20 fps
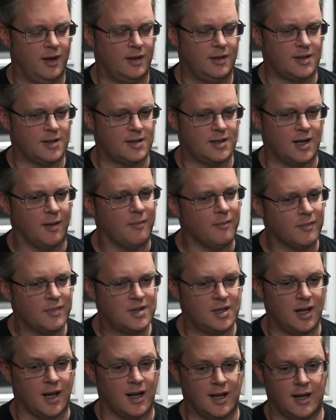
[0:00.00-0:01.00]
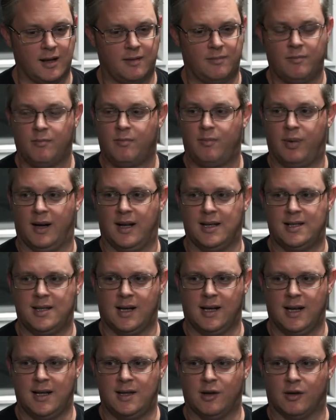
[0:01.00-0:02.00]
to some slightly
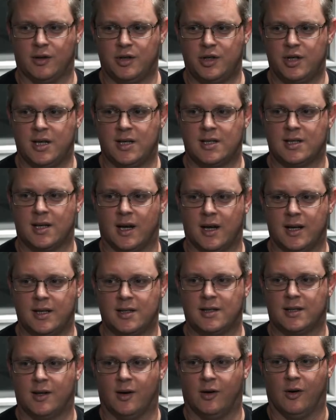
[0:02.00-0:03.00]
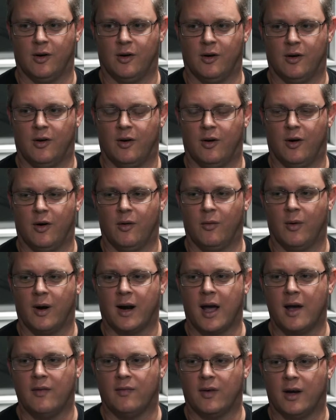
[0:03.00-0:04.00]
politically dodgy site or or
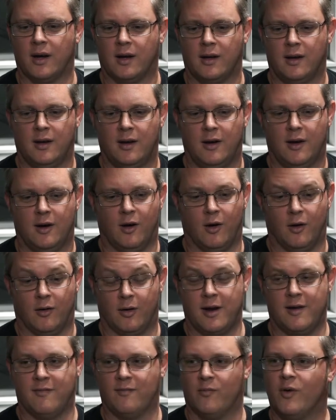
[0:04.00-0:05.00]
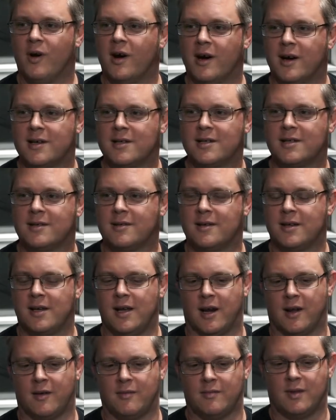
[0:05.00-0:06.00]
whatever, or even worse,
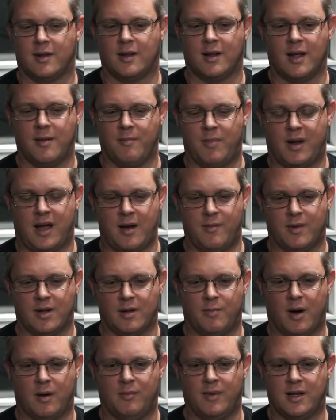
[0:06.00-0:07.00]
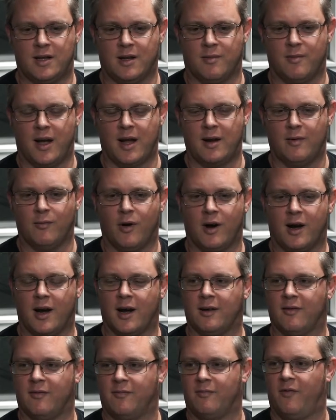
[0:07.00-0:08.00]
you know, it became in the public domain what
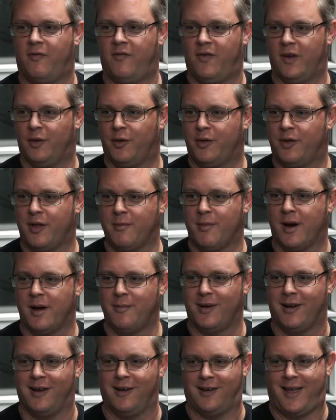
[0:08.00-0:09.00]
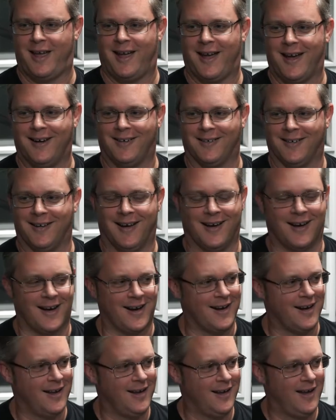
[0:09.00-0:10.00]
kind of filth you might be looking at
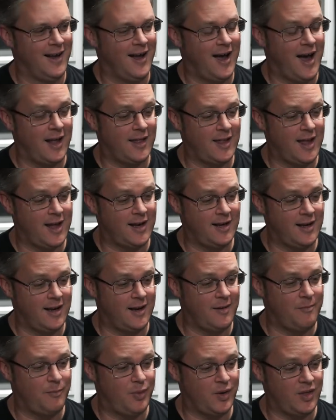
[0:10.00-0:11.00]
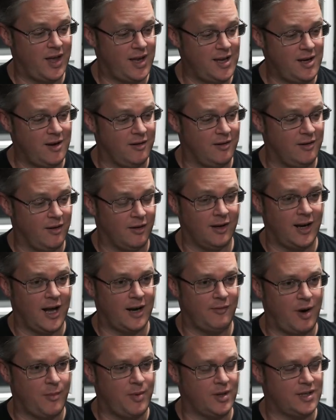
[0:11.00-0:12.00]
online. And then, but then your
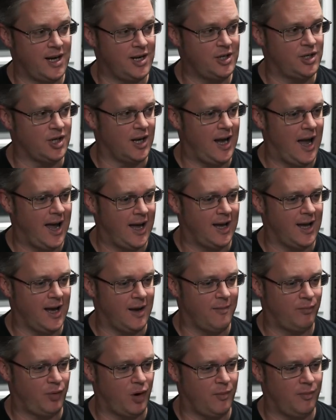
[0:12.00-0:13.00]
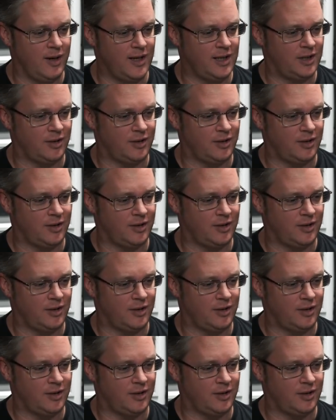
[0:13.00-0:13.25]
online reputation can get properly